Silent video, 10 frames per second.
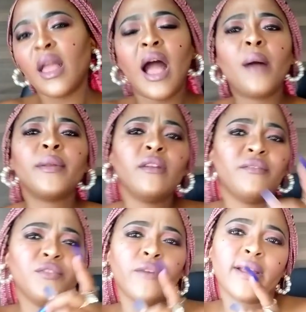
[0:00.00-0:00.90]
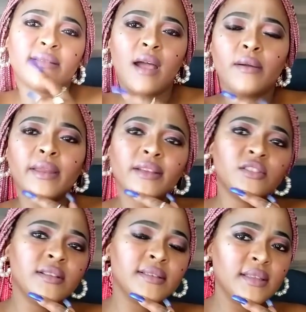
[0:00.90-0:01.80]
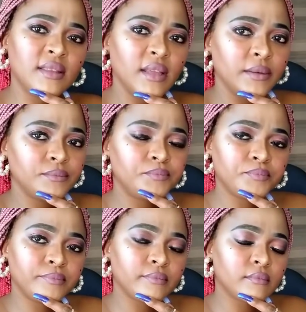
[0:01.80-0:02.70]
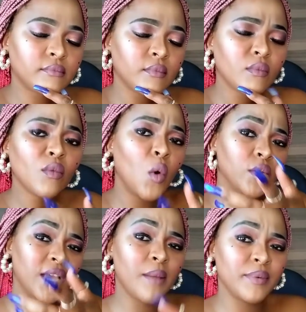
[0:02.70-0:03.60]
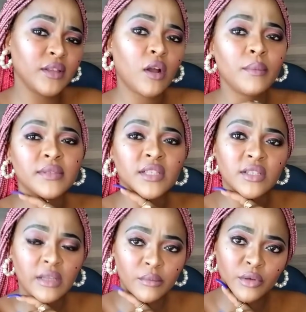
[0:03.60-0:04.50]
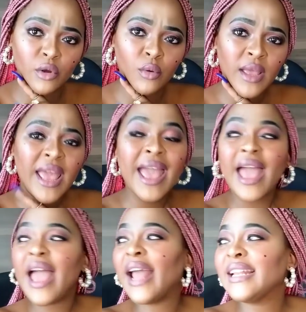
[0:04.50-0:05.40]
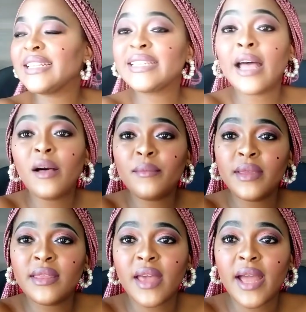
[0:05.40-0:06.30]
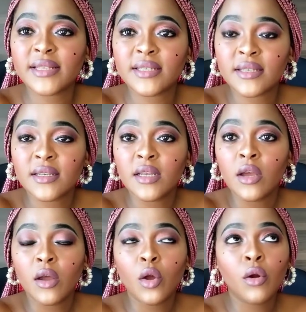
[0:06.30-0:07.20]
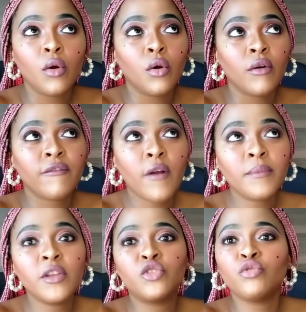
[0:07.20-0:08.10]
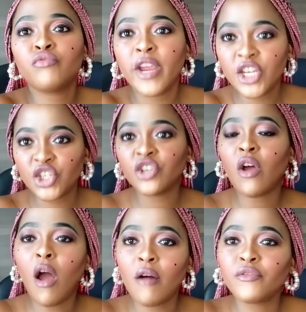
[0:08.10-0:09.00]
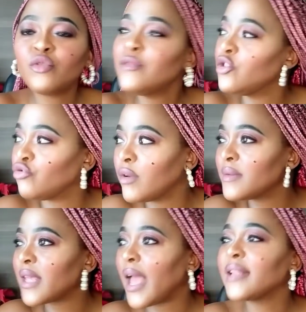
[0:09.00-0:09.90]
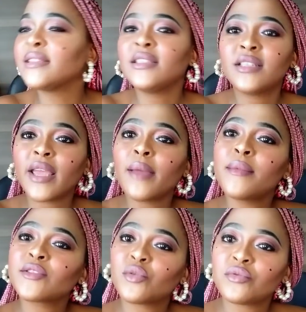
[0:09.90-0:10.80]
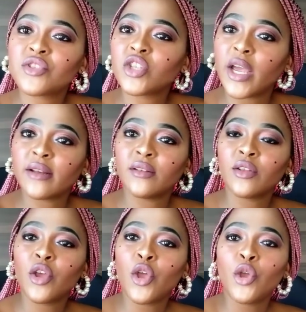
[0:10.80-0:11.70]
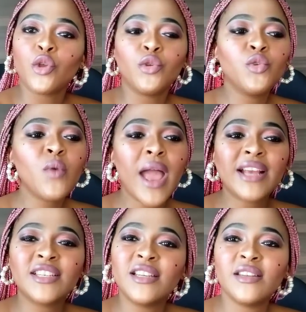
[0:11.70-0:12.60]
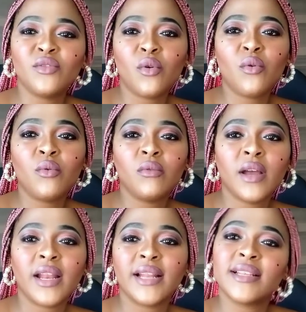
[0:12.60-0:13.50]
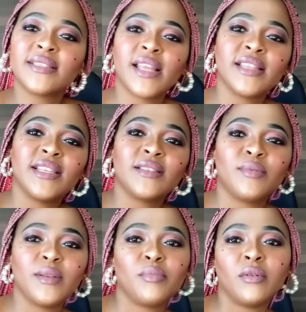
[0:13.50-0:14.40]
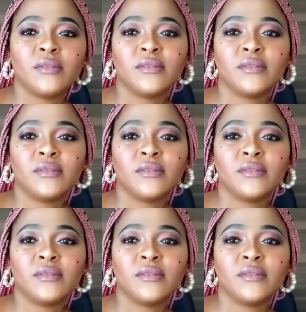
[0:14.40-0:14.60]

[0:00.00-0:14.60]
How many of you right now can actually sit there or type in the comment section down below and tell me that from the duration of Yumiedreams and DJ MXO's channel, you actually know and understand these people.